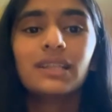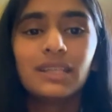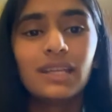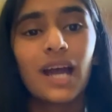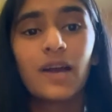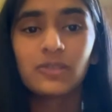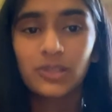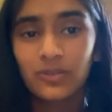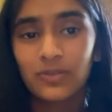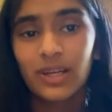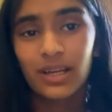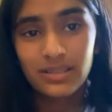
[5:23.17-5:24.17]
the after
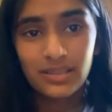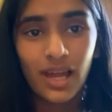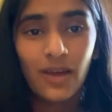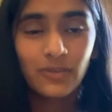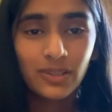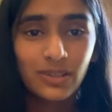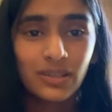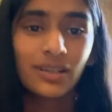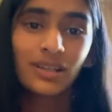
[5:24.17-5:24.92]
effects after.